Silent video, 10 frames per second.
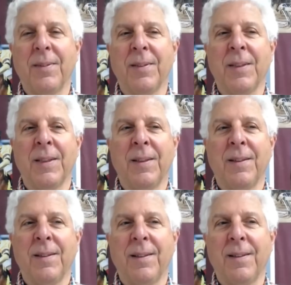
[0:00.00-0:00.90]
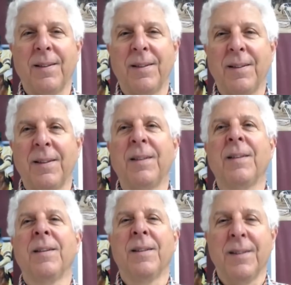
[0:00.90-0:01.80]

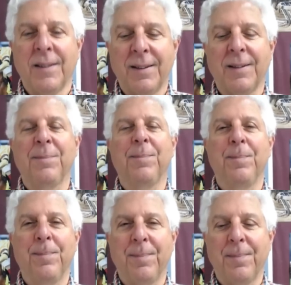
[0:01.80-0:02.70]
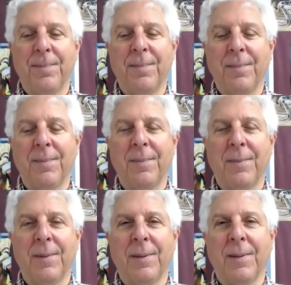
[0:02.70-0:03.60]

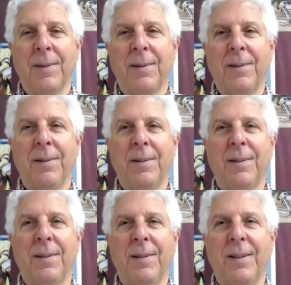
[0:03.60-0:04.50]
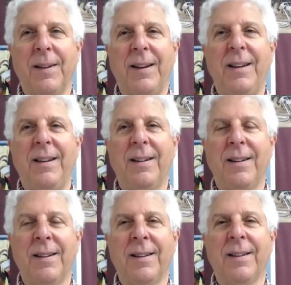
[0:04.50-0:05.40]

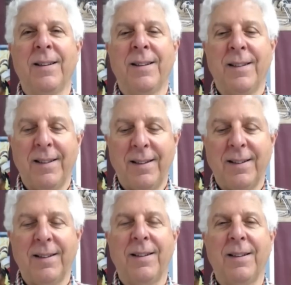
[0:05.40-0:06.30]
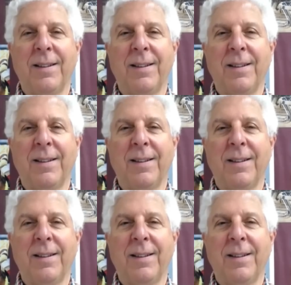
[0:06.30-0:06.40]
(silent)